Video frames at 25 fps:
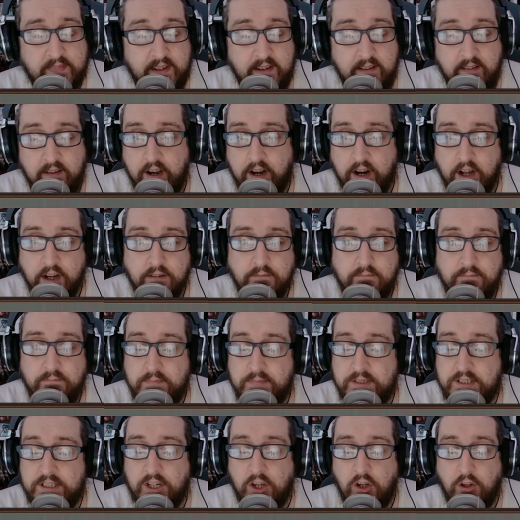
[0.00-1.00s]
you know,
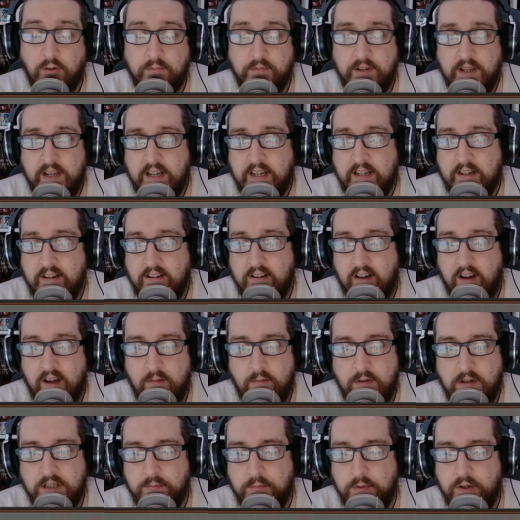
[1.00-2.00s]
sculpting and time
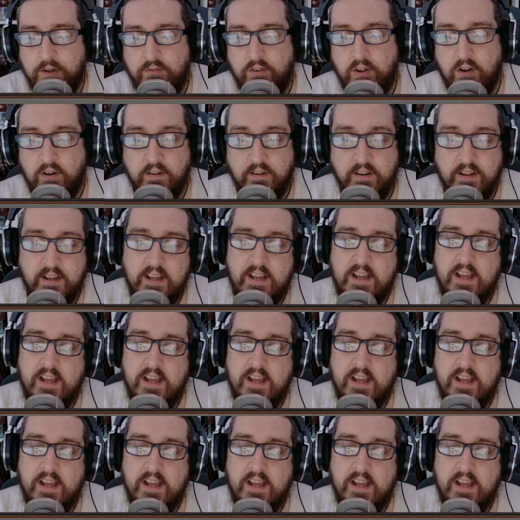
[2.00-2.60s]
has moved on.